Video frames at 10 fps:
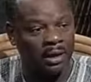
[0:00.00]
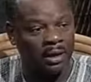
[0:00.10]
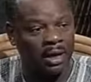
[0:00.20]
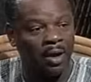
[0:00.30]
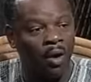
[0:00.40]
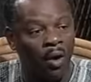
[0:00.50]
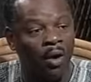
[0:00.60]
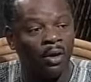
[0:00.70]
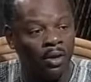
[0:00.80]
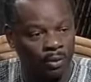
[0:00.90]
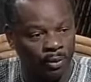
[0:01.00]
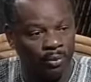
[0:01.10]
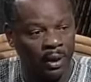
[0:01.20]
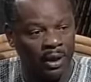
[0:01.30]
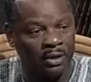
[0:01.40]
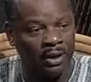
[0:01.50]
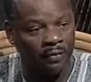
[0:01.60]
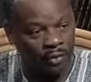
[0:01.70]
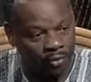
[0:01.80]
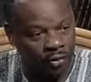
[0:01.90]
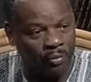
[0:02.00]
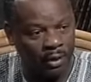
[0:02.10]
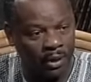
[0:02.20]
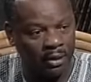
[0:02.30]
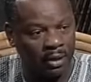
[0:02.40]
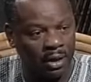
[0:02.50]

that all human beings have contributed